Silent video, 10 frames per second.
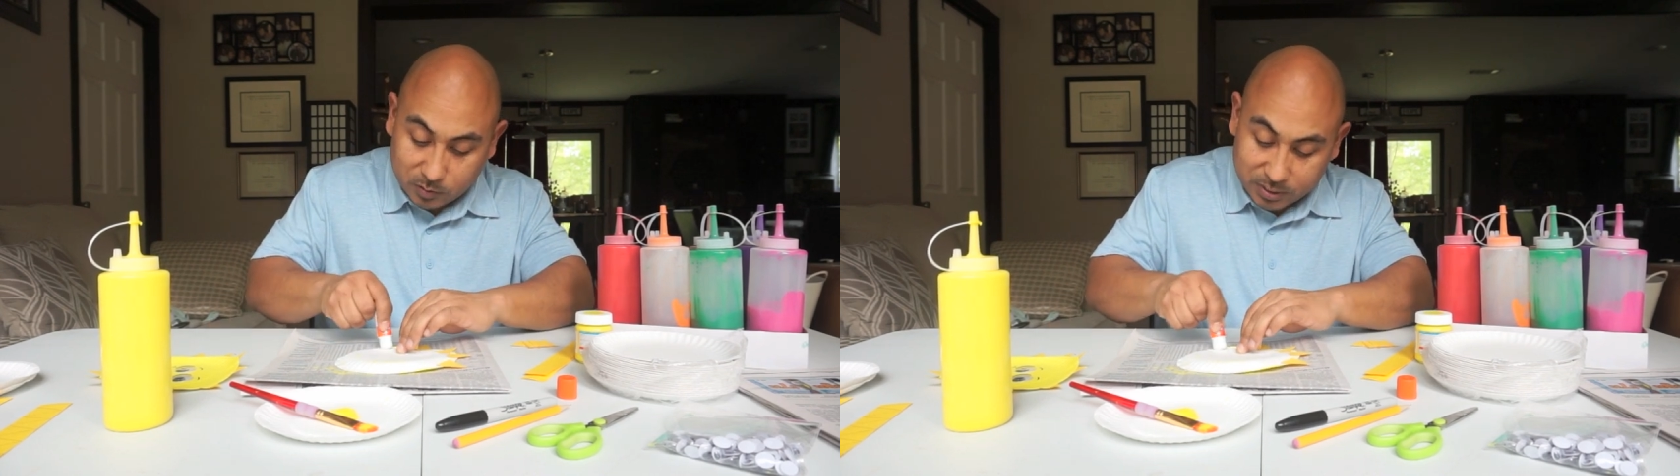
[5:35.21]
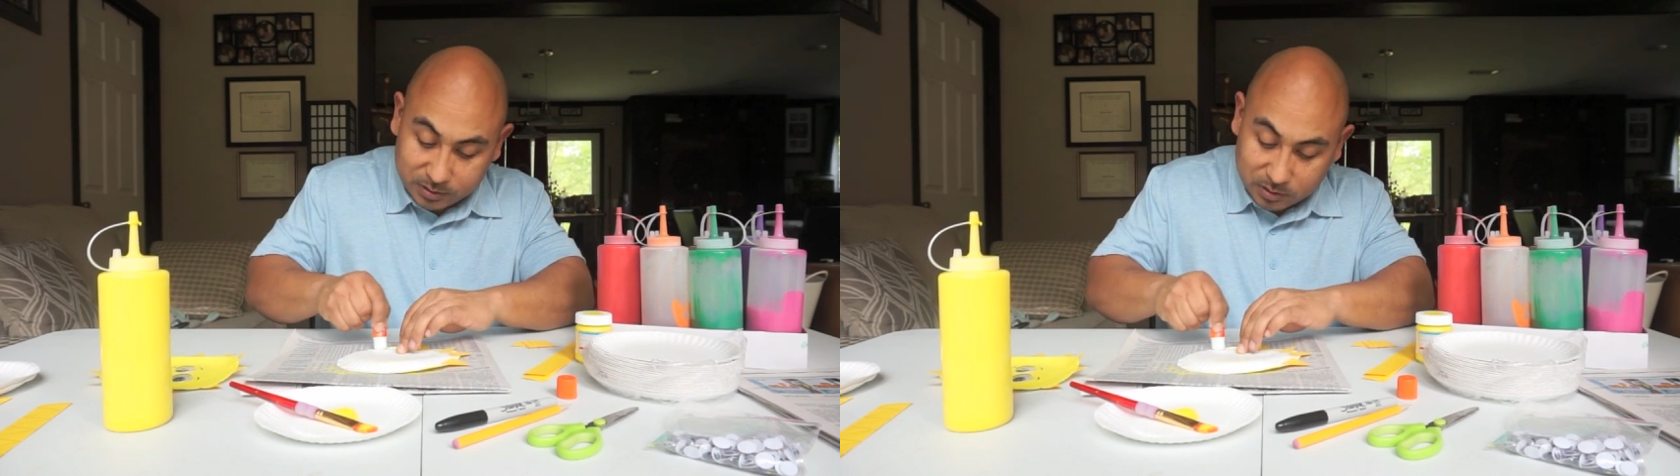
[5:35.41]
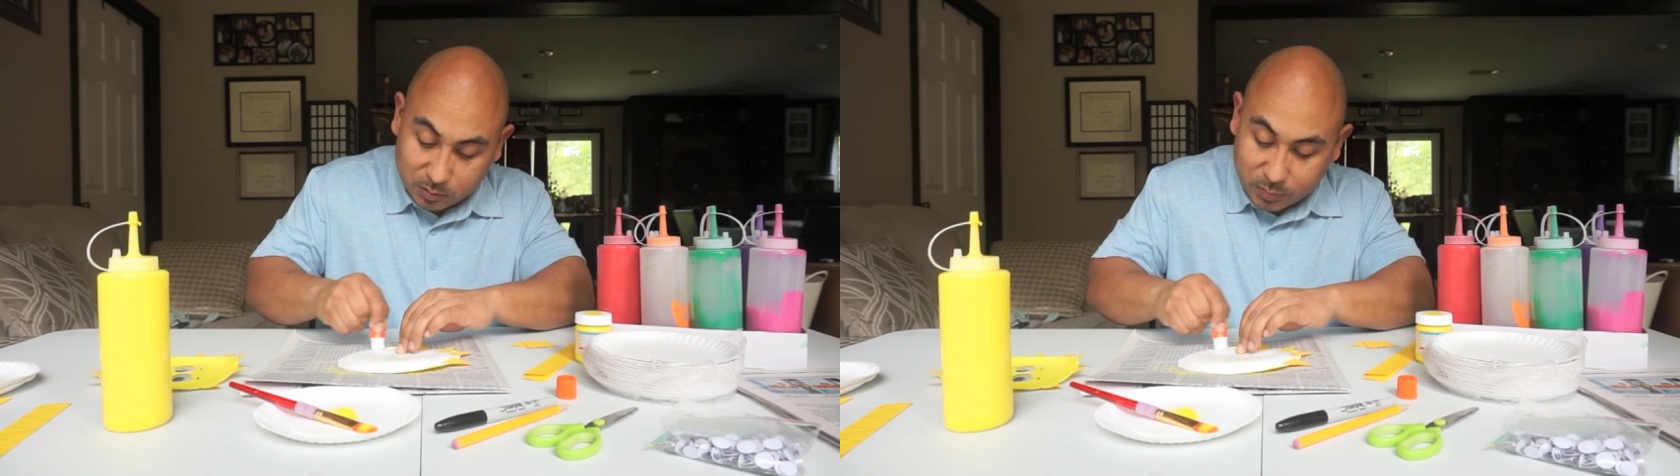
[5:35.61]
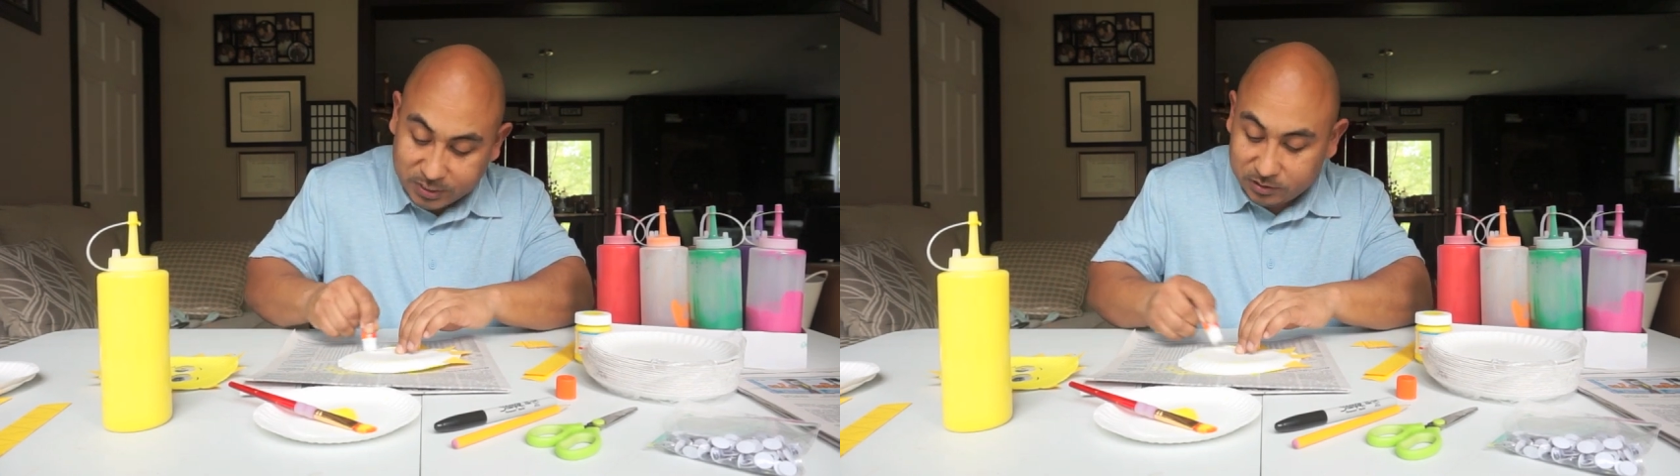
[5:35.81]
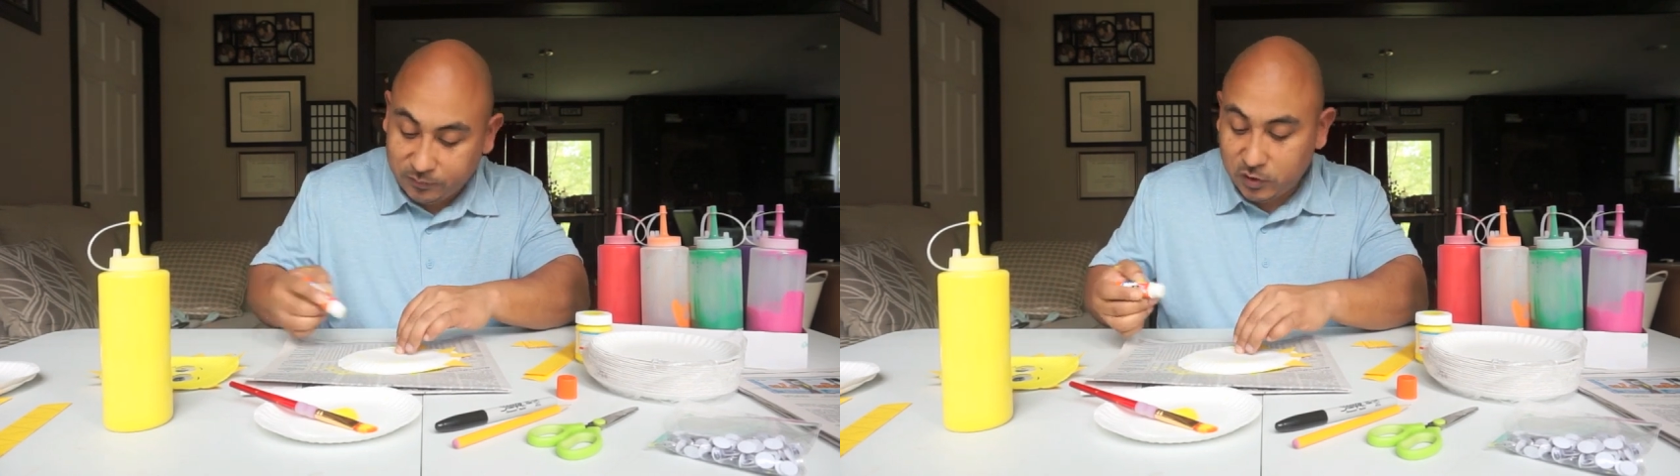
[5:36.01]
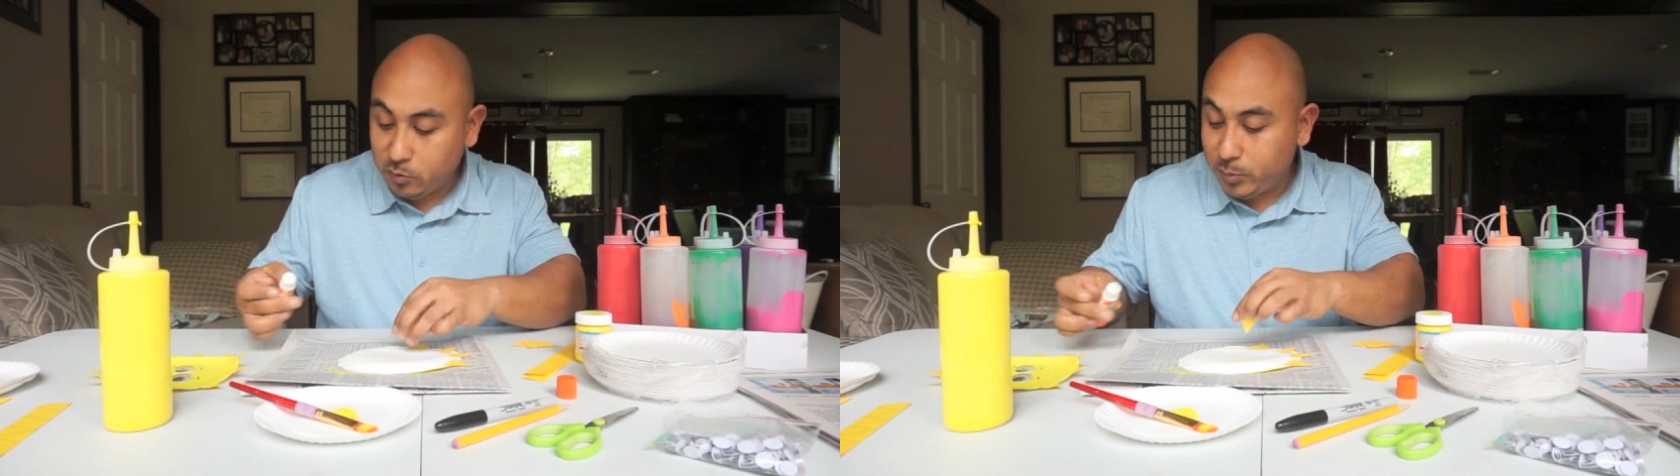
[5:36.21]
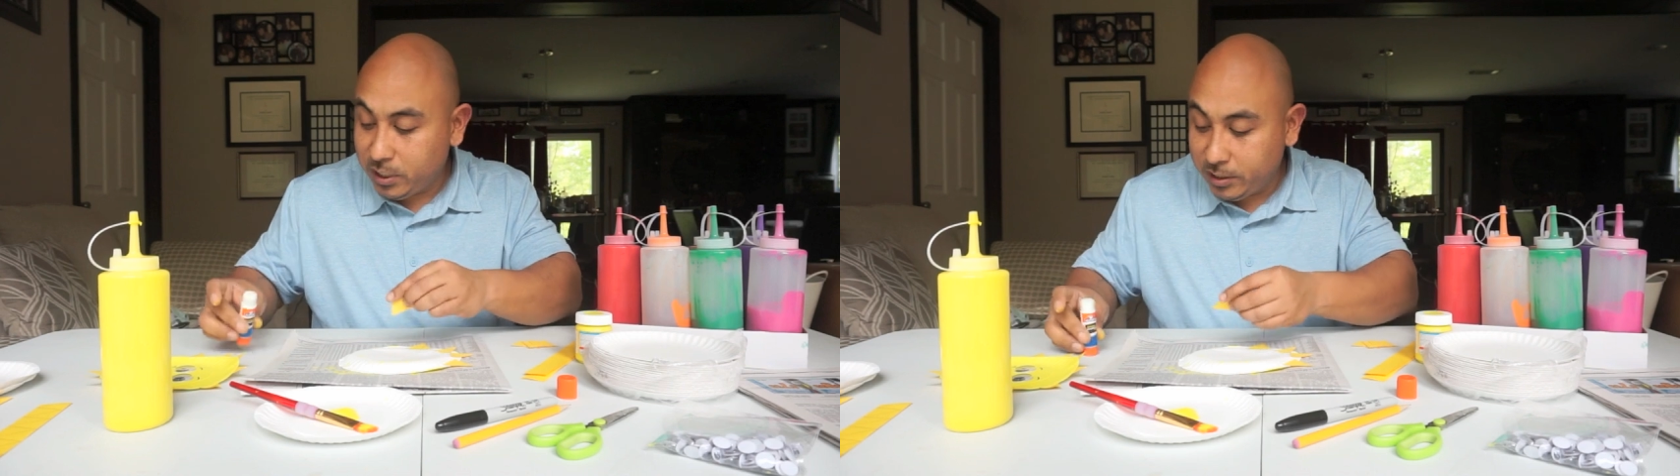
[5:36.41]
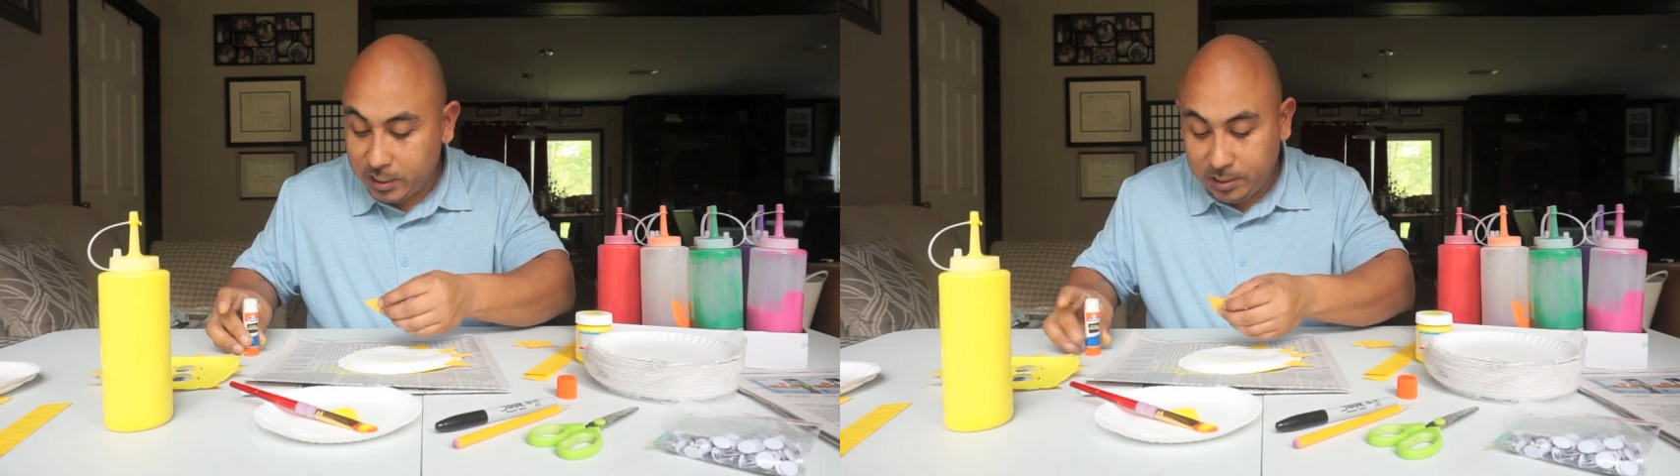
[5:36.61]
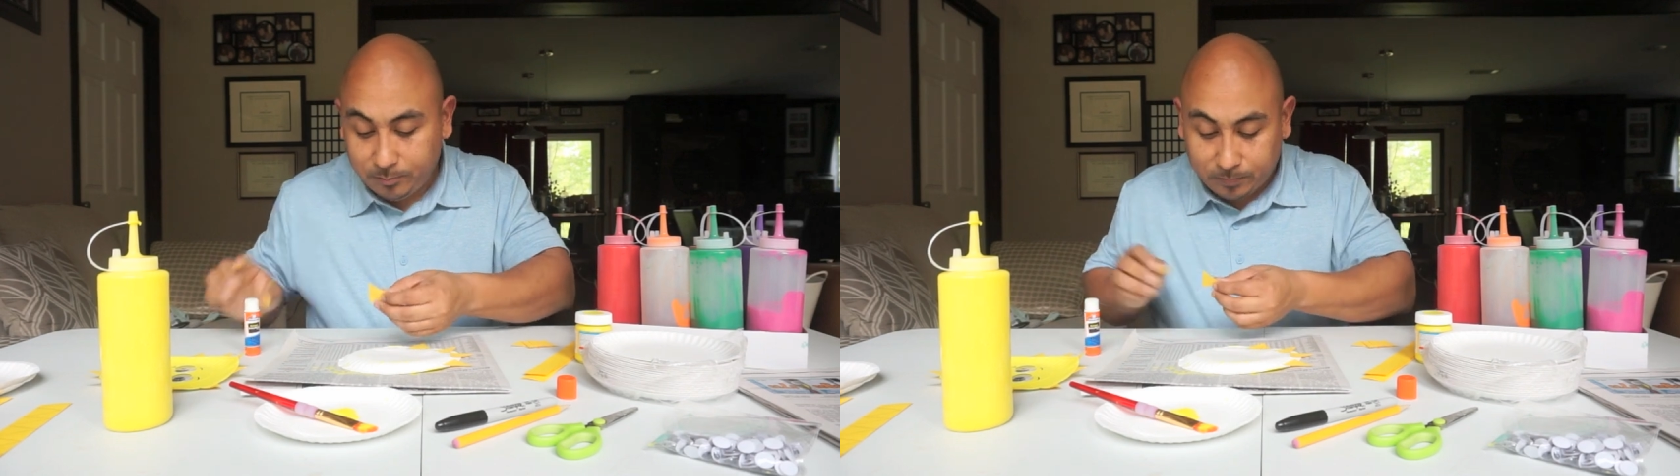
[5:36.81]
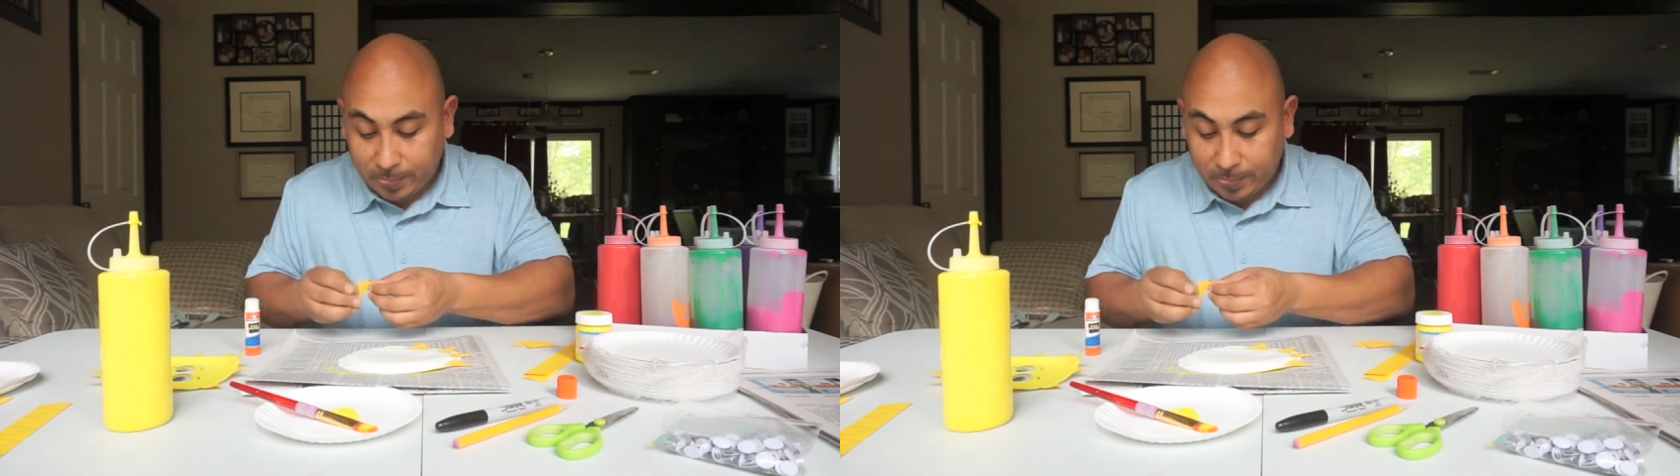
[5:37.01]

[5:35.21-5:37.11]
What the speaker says: on to the best of your ability.